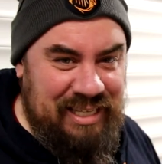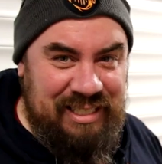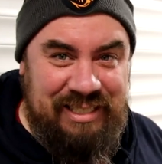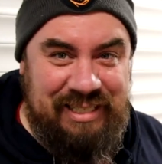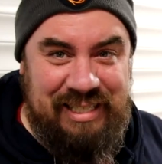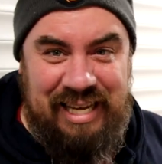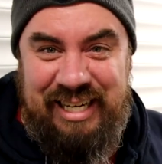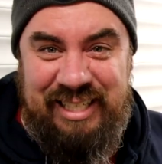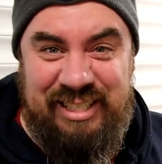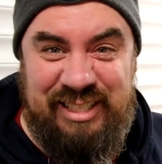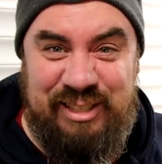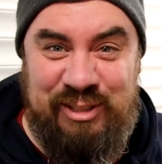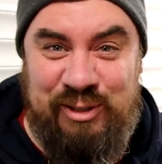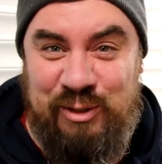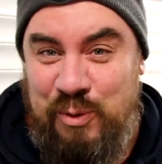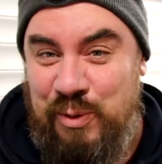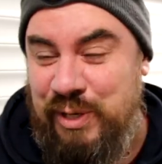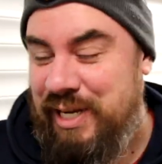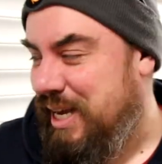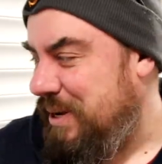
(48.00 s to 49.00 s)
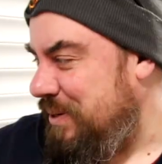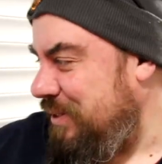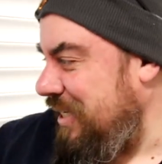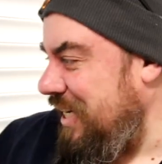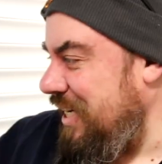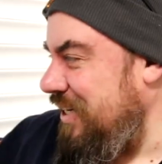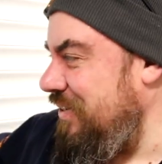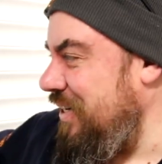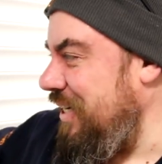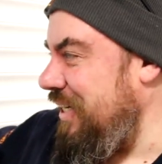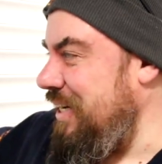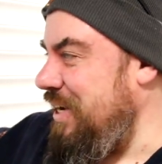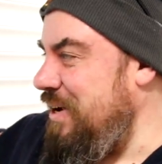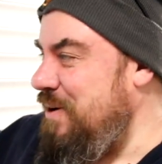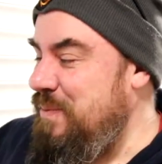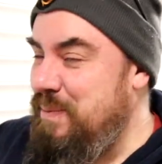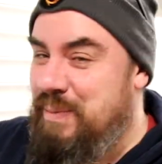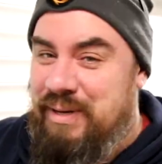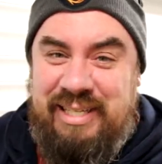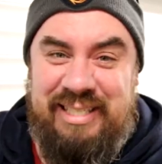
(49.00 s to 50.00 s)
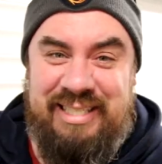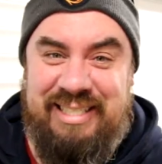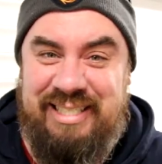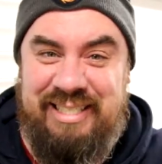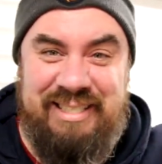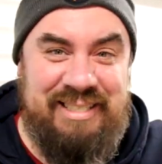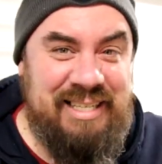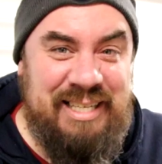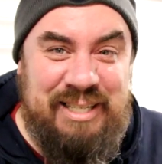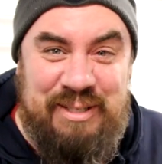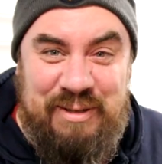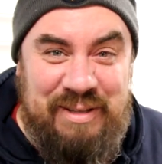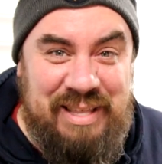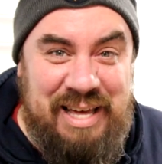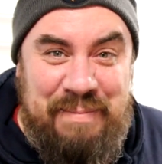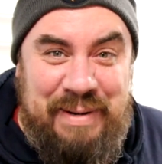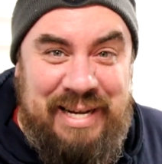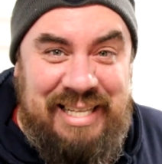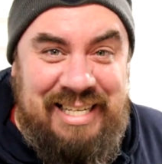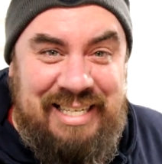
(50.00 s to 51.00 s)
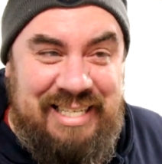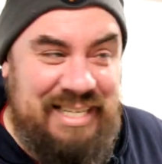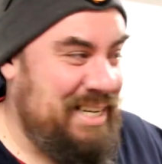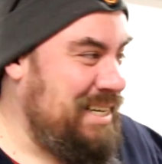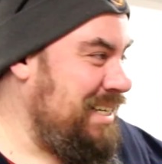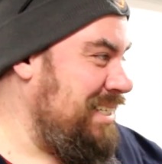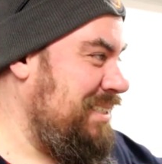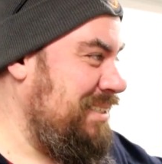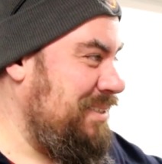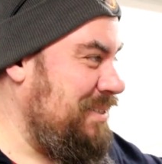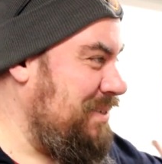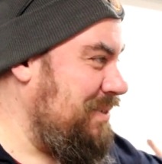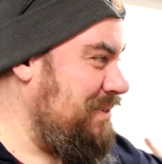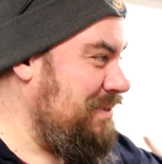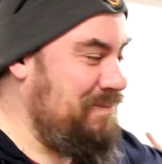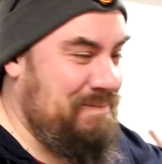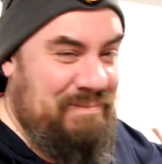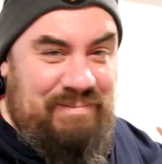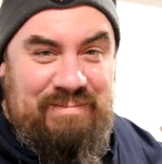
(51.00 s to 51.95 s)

it's actually snowing outside right now, but it's, it's not that bad in here. It's not,